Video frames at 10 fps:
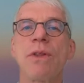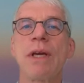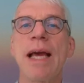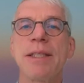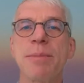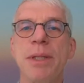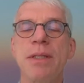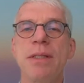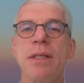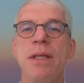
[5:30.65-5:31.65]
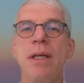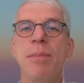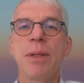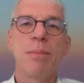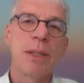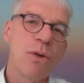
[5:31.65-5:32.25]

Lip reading: the Caspian Sea, but